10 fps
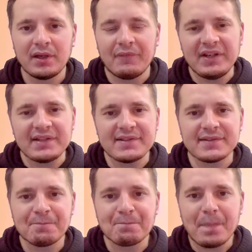I think that
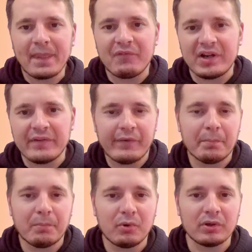is very, very
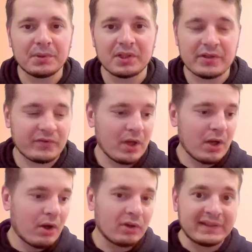important because
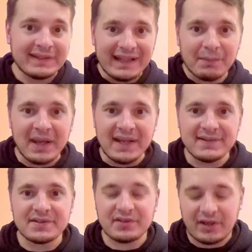on a daily
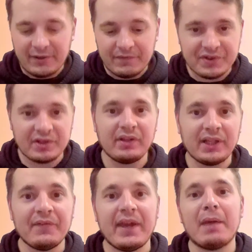basis, every single
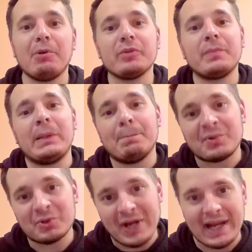day, we're able to build
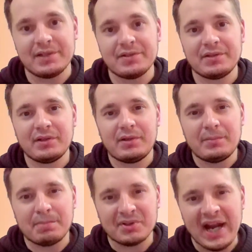brand.
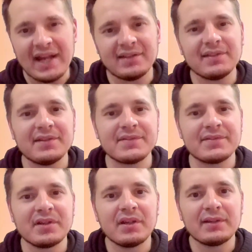Brand
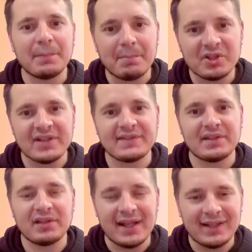is the
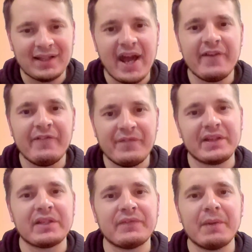present, a live
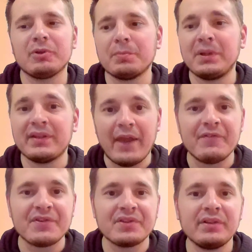thing that we're able to build
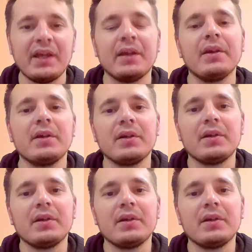every single day.